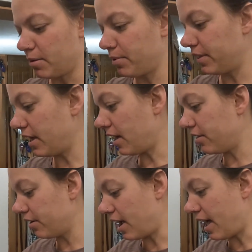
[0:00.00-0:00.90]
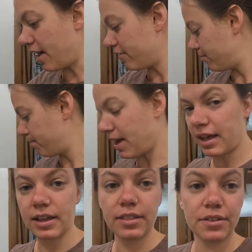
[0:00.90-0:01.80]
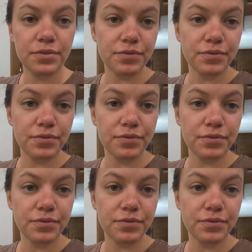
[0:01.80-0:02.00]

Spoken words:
put the other half back in the